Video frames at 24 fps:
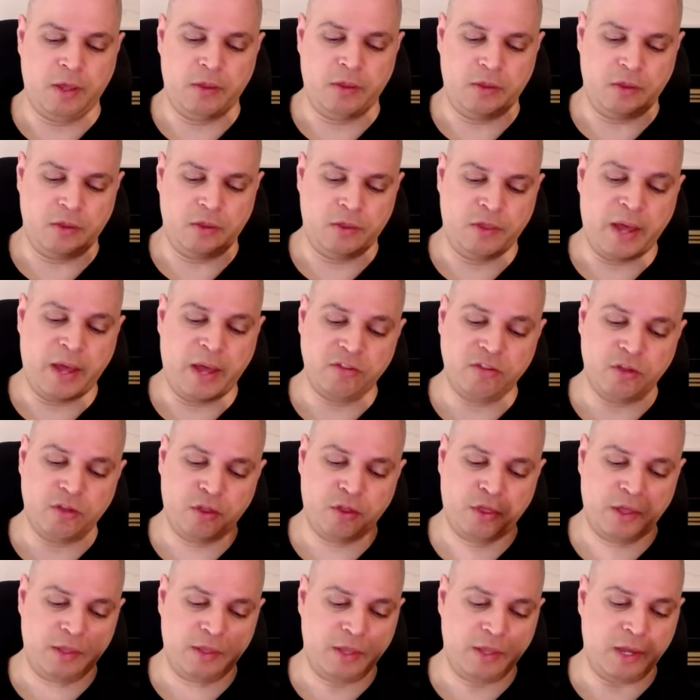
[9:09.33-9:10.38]
that's a
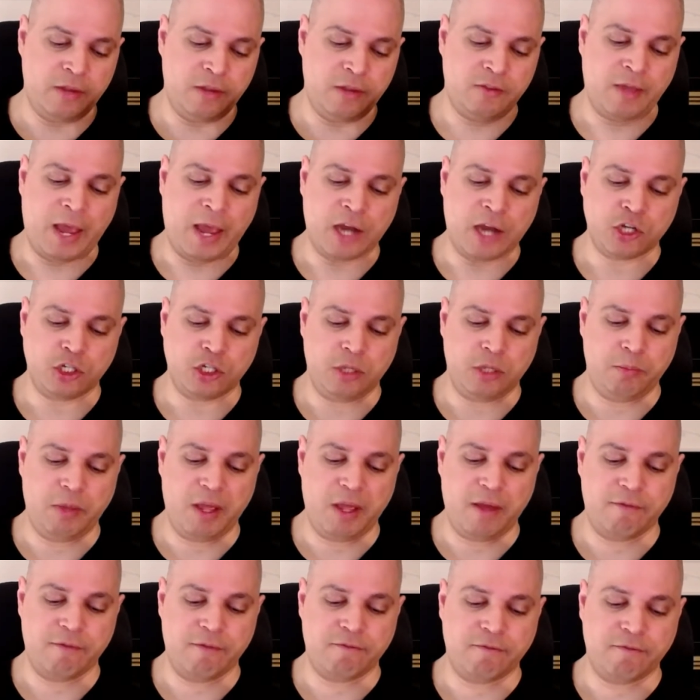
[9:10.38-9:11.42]
thing that is actually
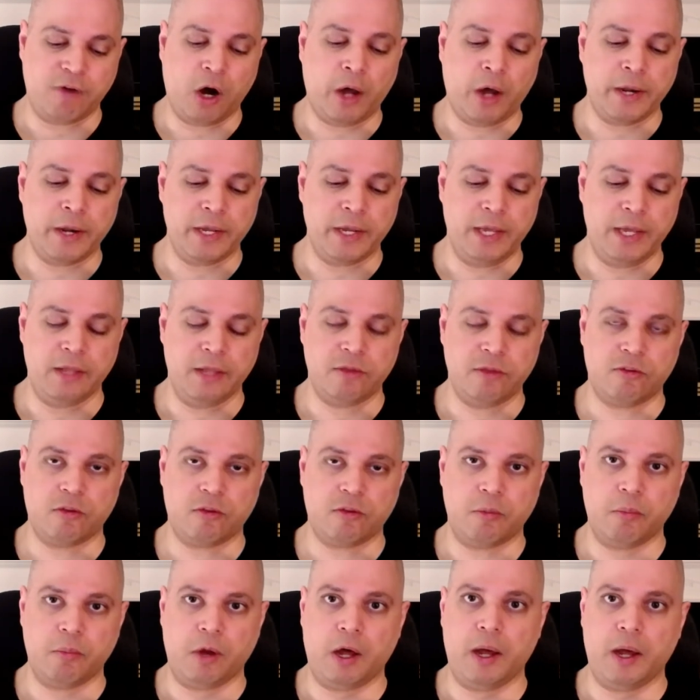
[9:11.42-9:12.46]
being fought against
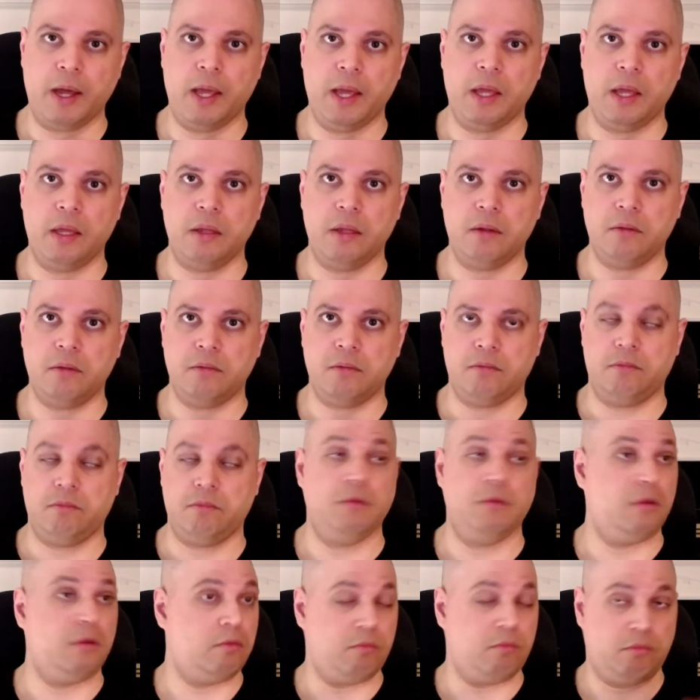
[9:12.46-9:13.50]
by
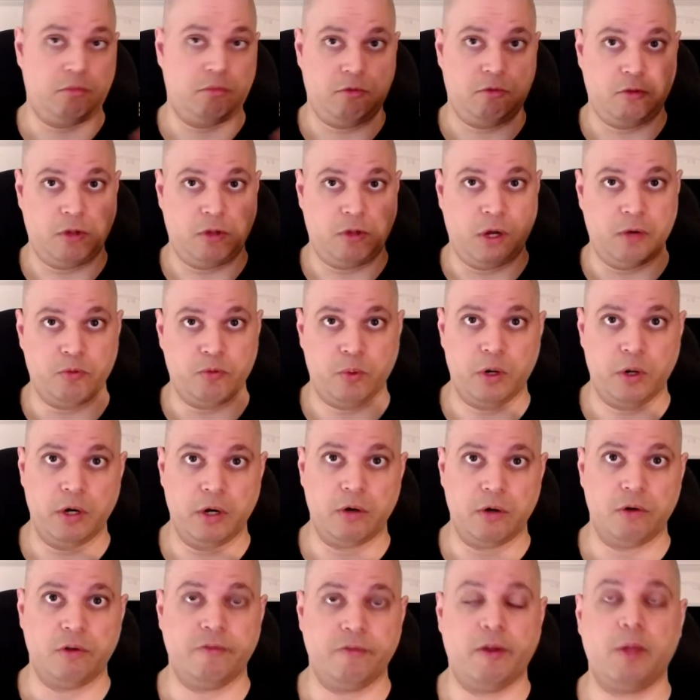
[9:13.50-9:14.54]
software
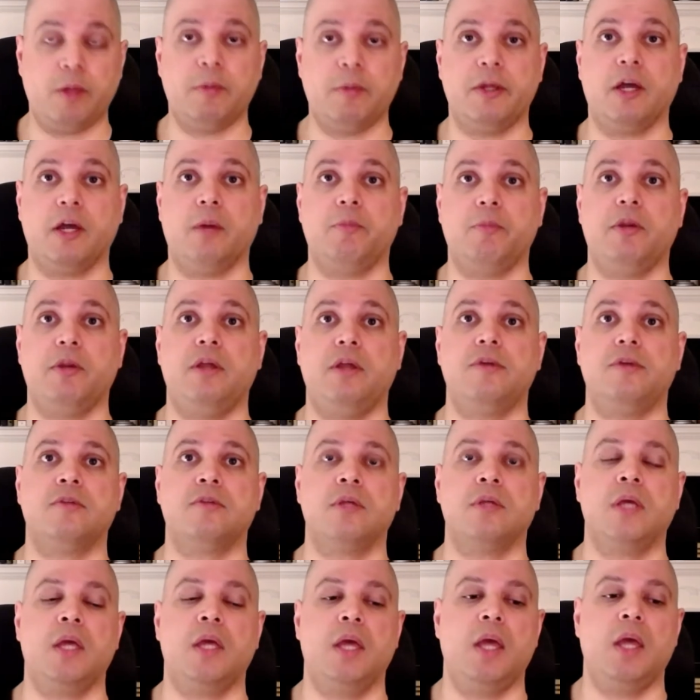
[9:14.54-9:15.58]
development companies.
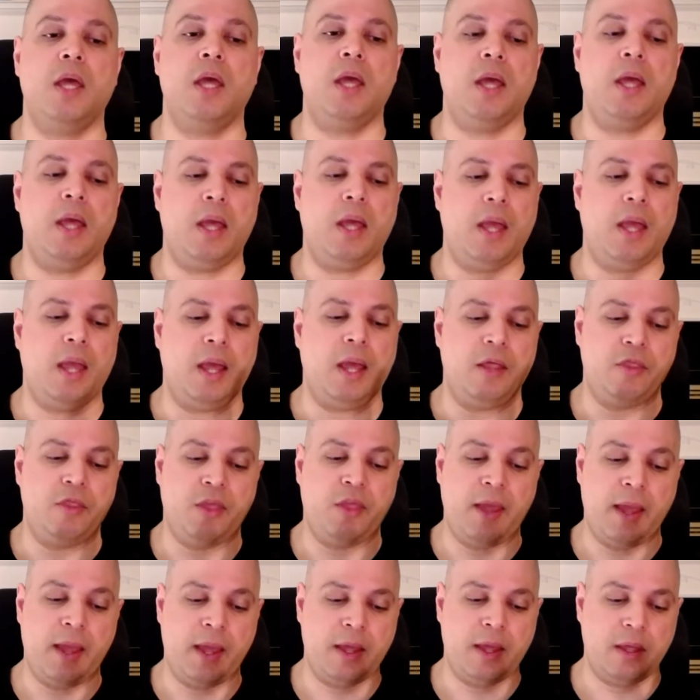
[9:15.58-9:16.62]
And
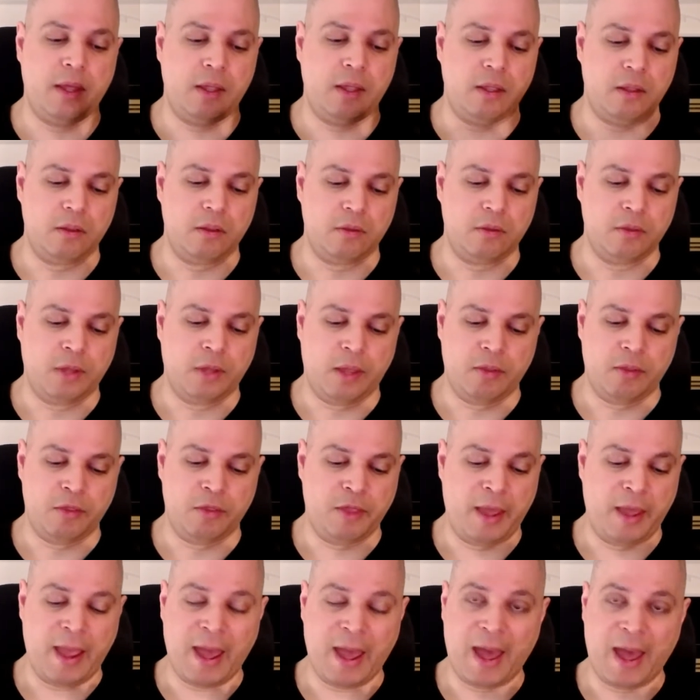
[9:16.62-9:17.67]
they
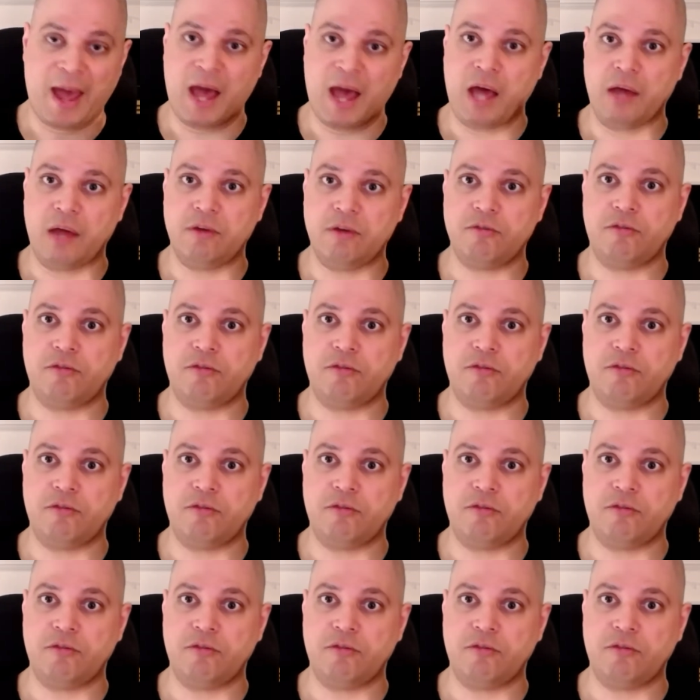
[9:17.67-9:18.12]
have